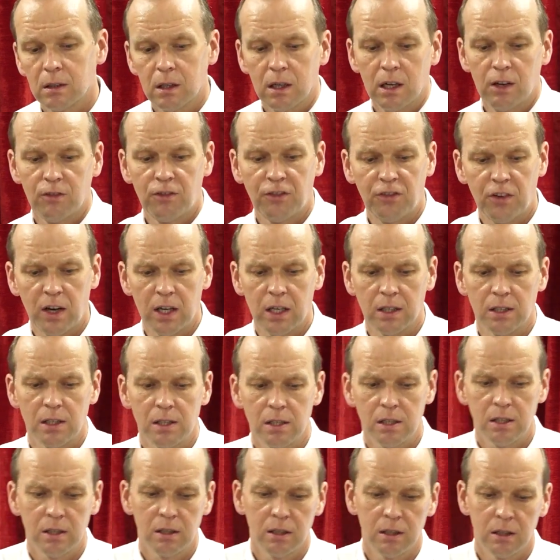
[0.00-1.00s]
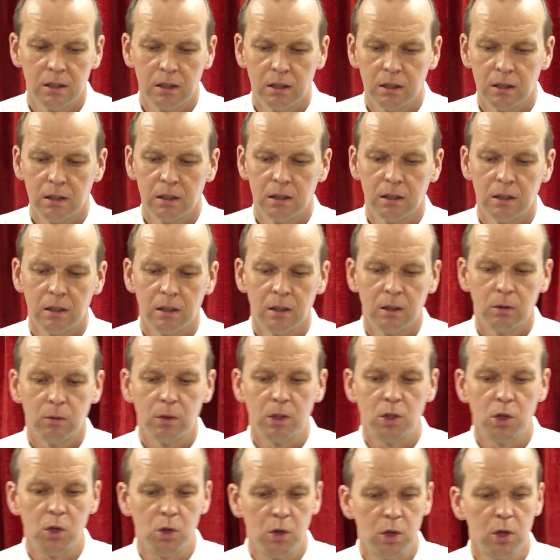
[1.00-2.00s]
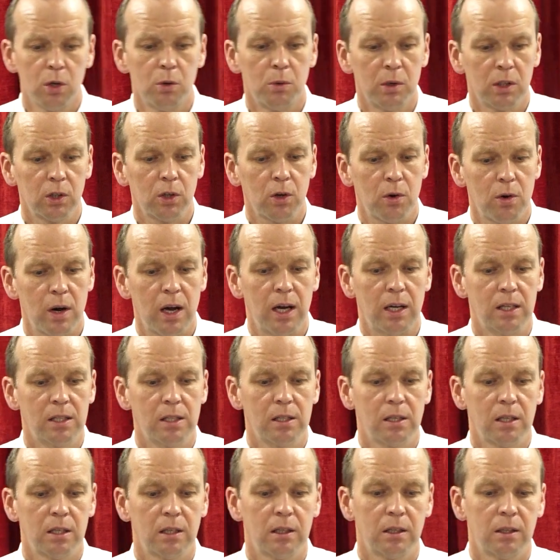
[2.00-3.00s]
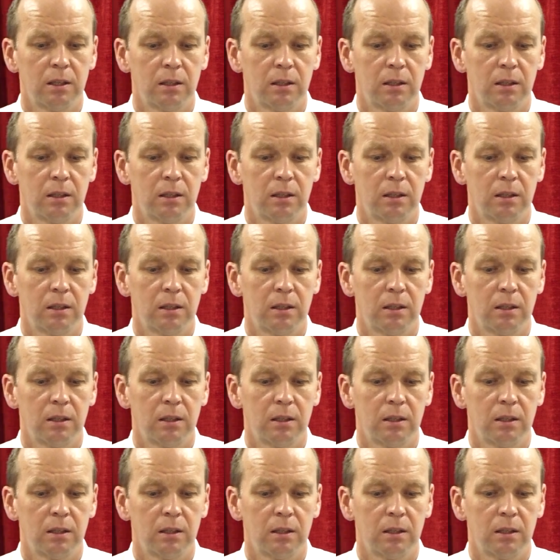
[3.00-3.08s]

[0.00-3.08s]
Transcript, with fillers: And friends, what you do with Christ,